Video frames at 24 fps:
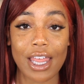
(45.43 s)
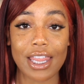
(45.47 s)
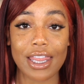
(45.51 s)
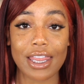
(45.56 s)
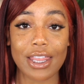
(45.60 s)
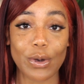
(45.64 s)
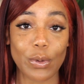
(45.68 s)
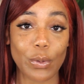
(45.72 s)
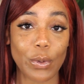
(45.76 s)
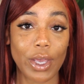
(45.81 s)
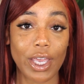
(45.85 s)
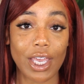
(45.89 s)

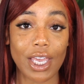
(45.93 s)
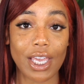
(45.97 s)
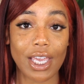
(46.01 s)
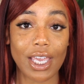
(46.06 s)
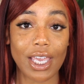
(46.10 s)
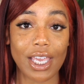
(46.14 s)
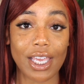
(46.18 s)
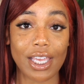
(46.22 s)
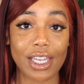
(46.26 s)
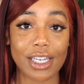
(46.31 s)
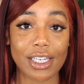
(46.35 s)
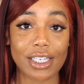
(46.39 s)
the wig
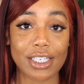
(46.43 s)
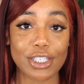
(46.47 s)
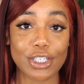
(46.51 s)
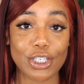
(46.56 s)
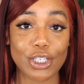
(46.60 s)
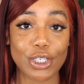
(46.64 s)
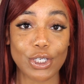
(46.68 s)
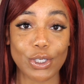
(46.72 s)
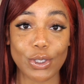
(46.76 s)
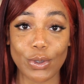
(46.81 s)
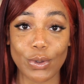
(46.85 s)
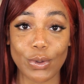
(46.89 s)

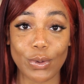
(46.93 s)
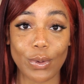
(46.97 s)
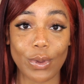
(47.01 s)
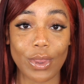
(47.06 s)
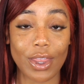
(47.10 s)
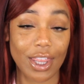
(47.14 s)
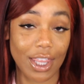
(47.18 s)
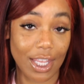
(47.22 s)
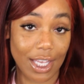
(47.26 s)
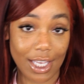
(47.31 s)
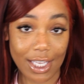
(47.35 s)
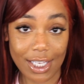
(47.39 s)
into
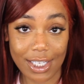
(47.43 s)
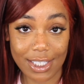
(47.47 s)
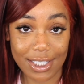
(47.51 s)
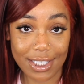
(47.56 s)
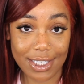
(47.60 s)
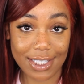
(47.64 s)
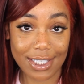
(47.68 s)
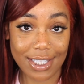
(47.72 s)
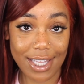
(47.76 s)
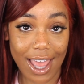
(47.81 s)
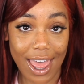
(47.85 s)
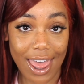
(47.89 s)
this,
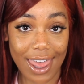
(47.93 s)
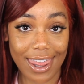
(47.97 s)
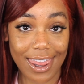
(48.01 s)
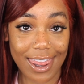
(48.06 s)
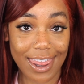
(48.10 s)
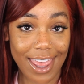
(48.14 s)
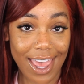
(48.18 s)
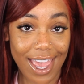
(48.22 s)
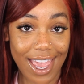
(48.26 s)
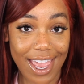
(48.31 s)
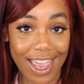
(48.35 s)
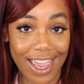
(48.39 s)

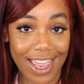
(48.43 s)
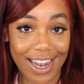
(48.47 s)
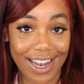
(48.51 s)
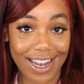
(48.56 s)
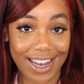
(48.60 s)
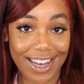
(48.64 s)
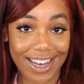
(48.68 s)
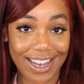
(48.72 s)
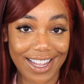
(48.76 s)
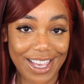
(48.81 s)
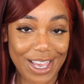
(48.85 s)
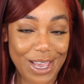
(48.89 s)
then
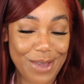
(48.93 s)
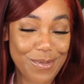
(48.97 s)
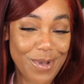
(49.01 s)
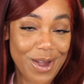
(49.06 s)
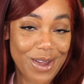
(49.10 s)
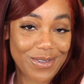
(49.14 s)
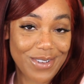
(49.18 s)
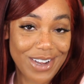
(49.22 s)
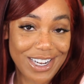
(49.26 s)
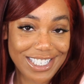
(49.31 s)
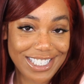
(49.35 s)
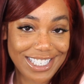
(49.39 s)
keep
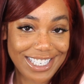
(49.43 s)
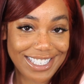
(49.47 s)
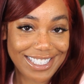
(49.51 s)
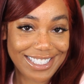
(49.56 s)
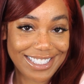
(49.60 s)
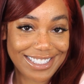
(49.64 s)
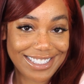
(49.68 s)
on watching.